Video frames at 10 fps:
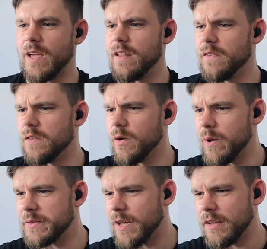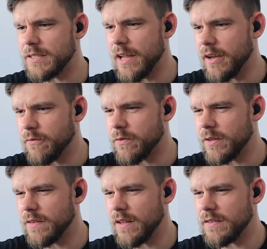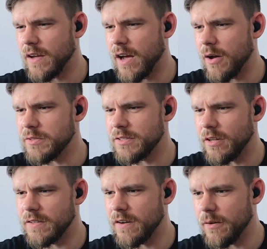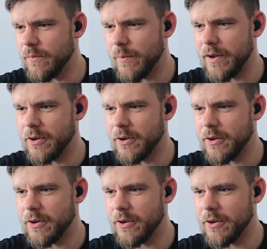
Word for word: And the website is like frontendhouse.com, am I